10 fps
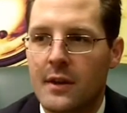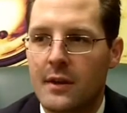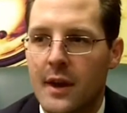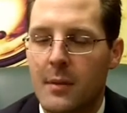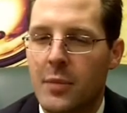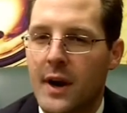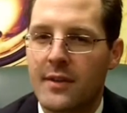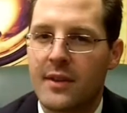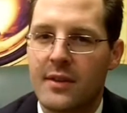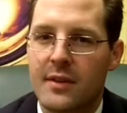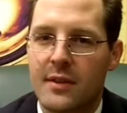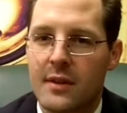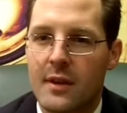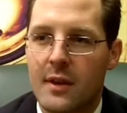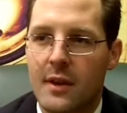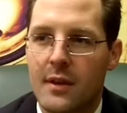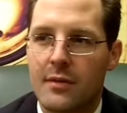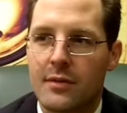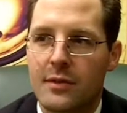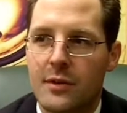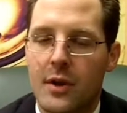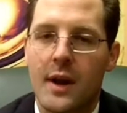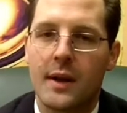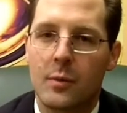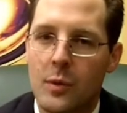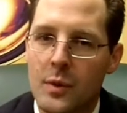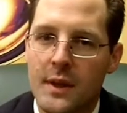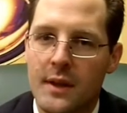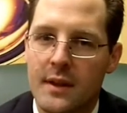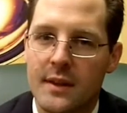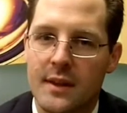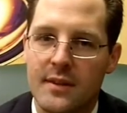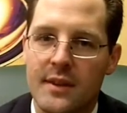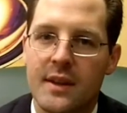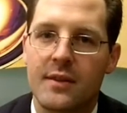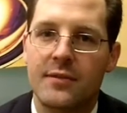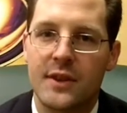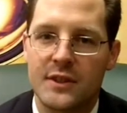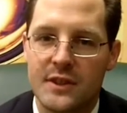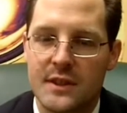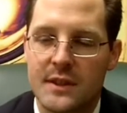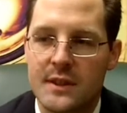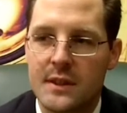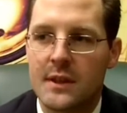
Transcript: you get a process of chronic wound healing that is inefficient